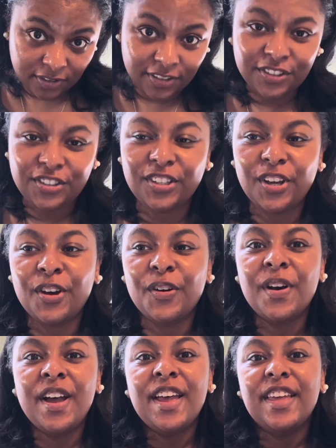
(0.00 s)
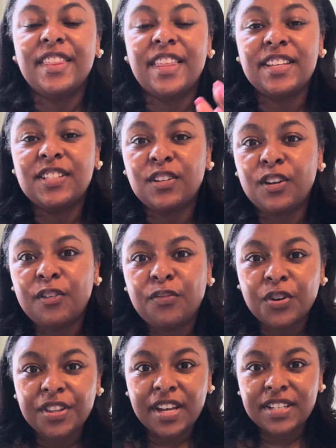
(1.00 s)
So that's a
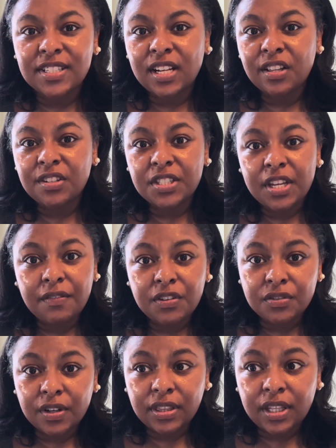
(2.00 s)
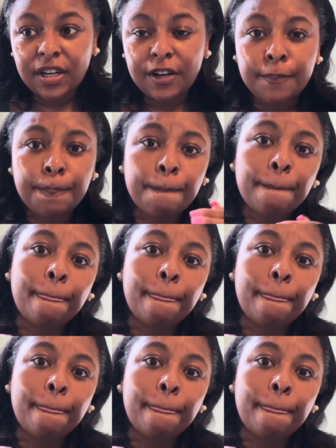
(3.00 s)
$4,000 savings right there.